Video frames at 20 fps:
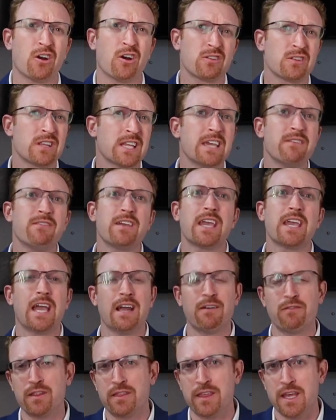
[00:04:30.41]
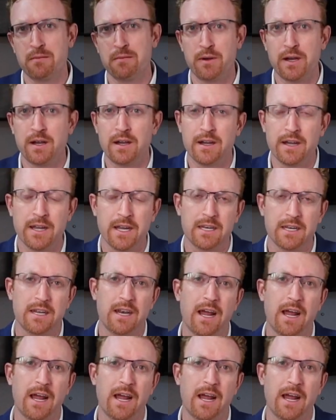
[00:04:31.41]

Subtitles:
are leaving everything behind.